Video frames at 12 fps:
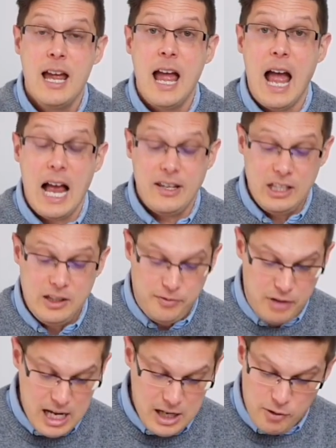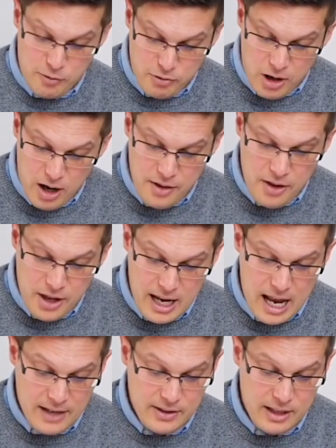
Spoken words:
as his friend rather than as an